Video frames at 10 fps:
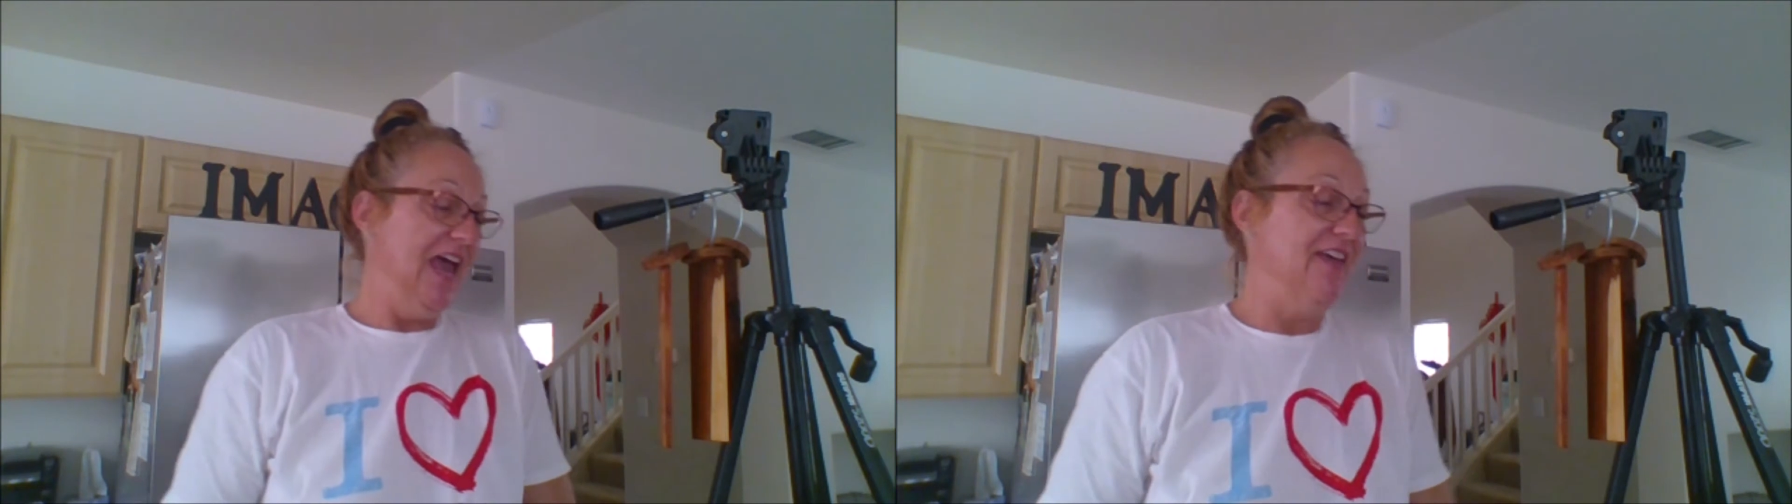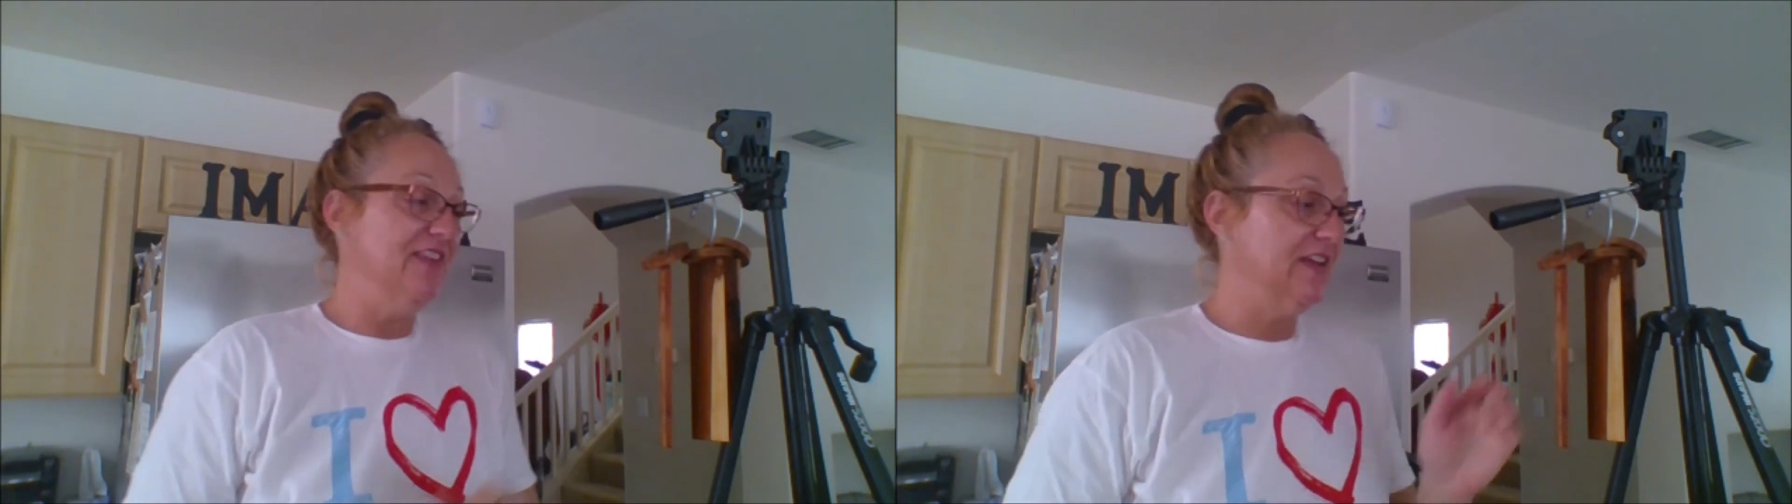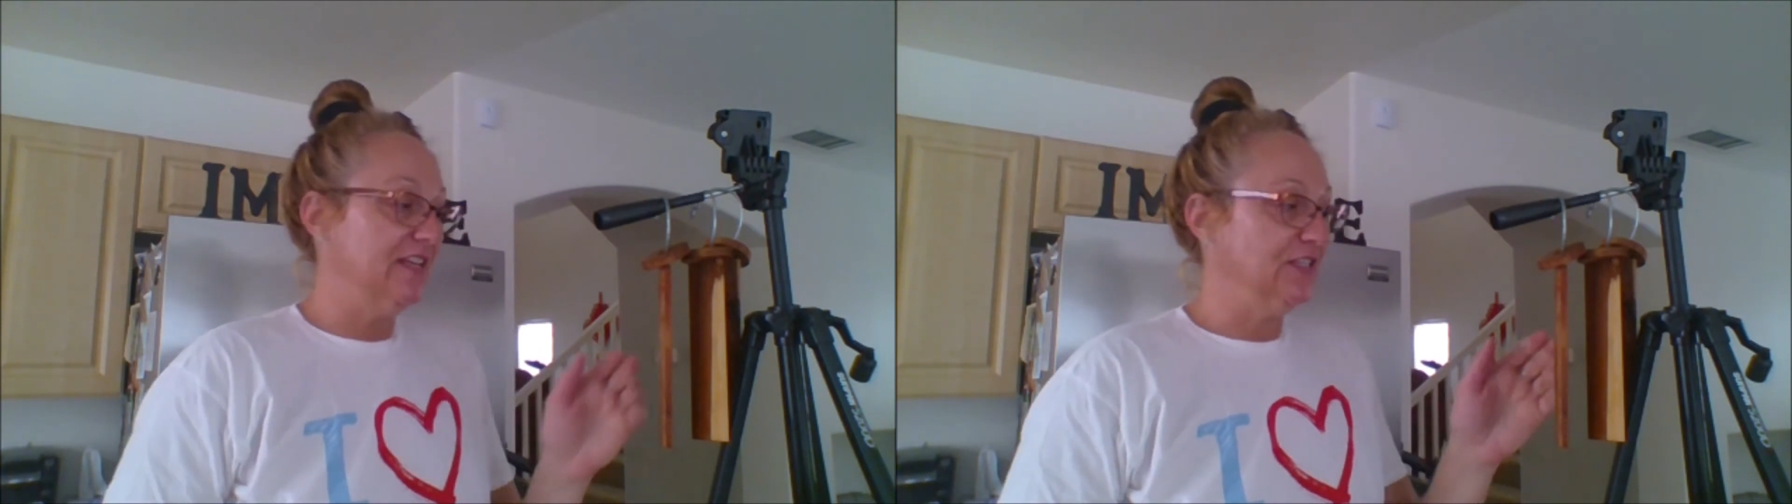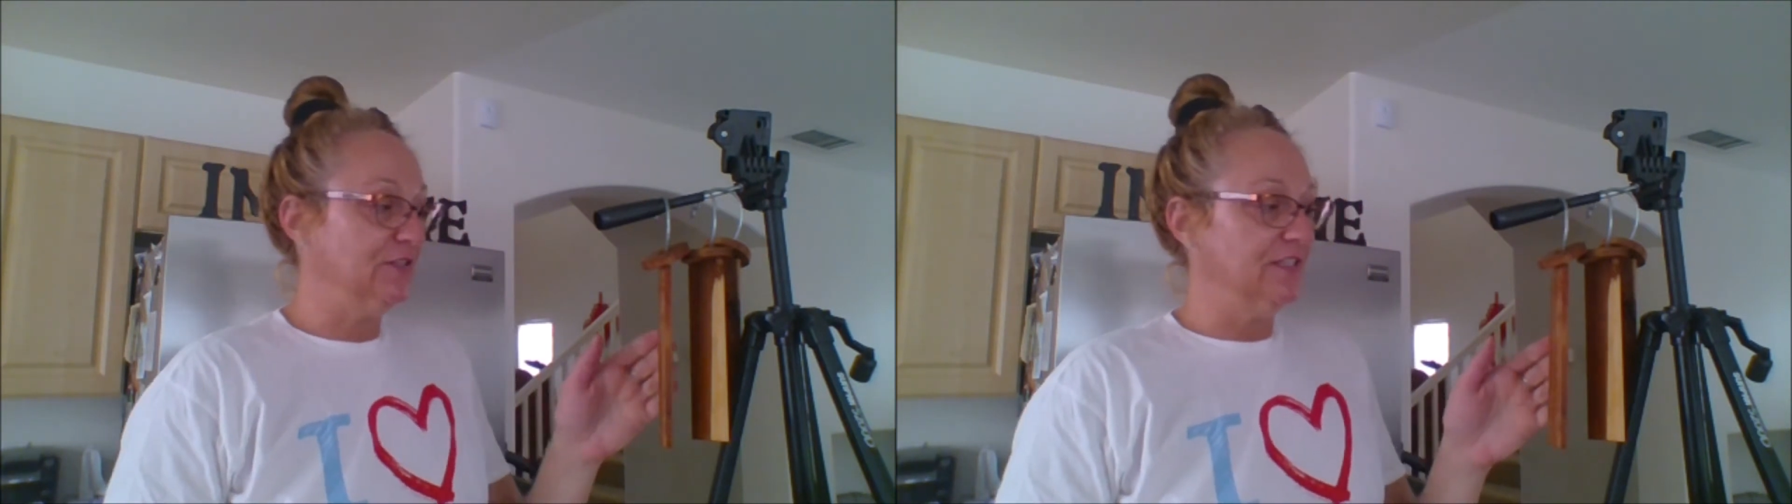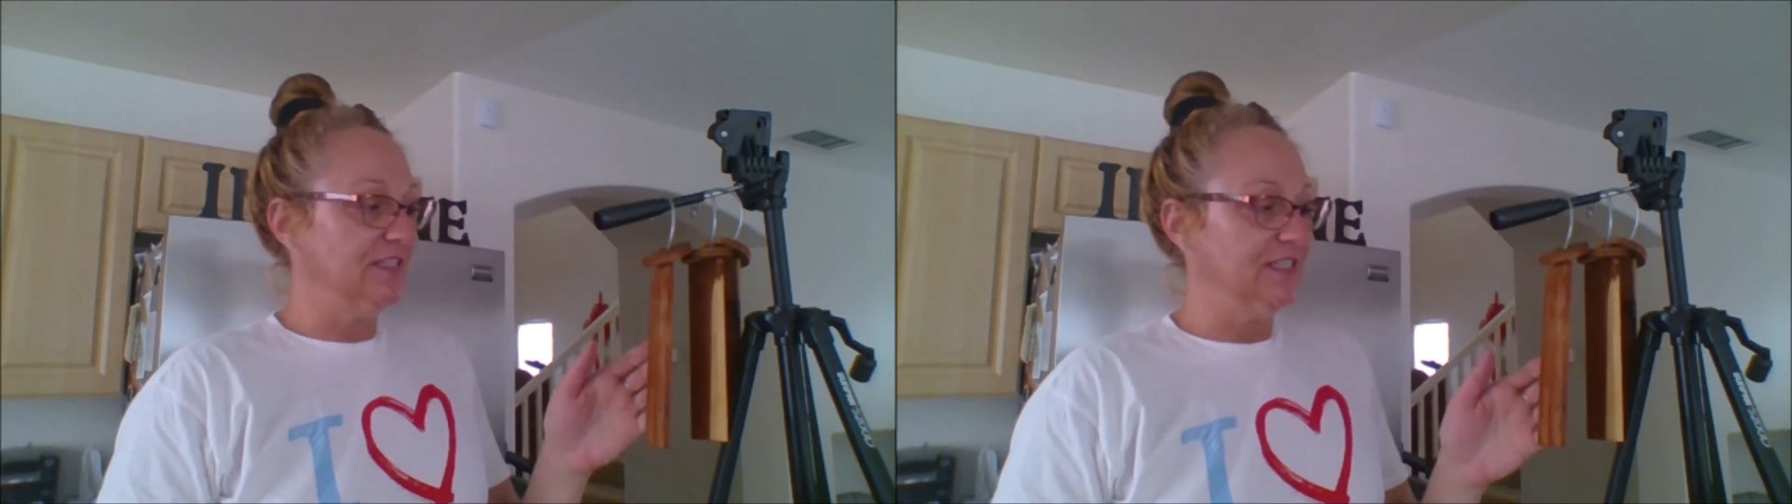And then as
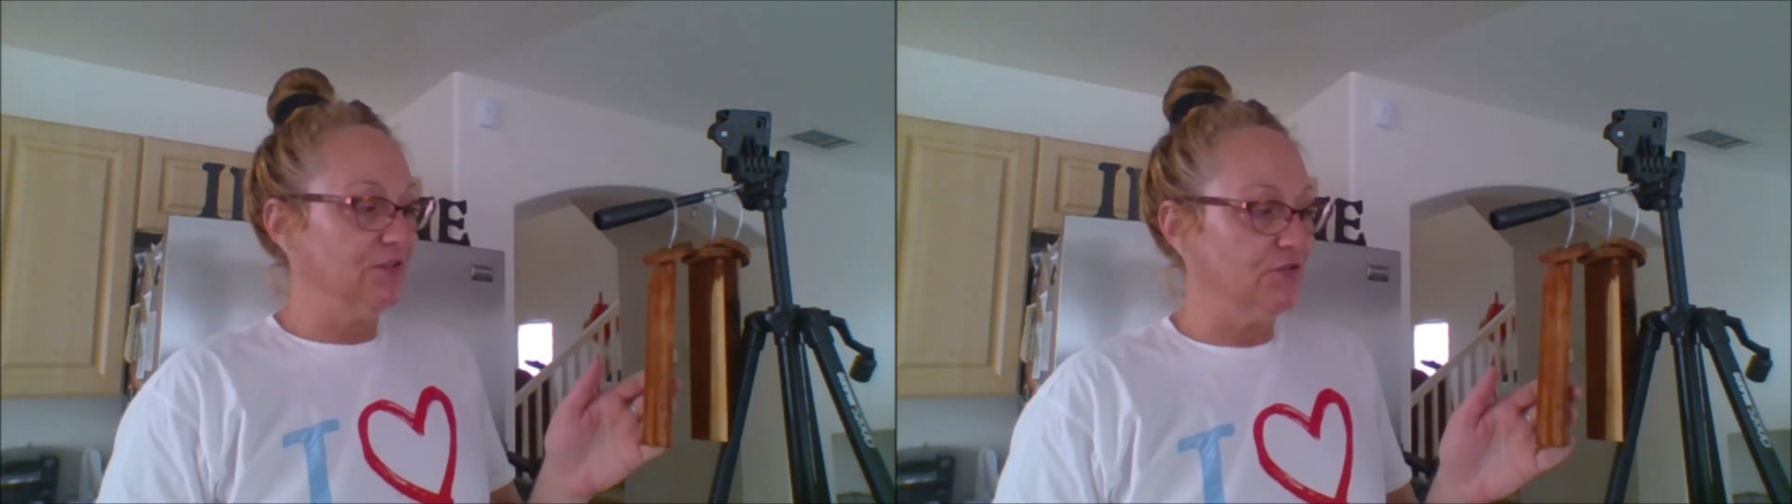soon as these are